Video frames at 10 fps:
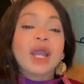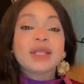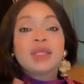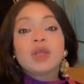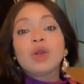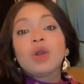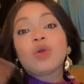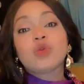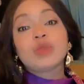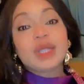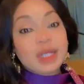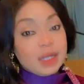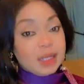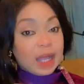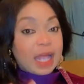But I think Uncle
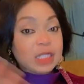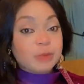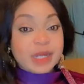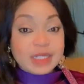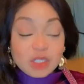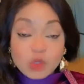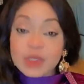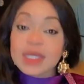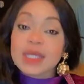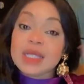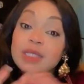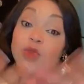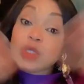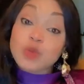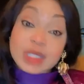Dele has spread his wing.
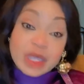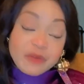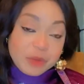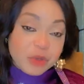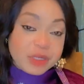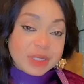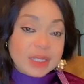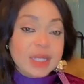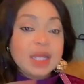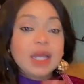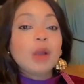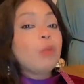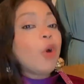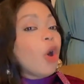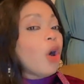He's doing with everybody.
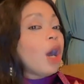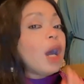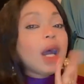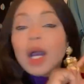But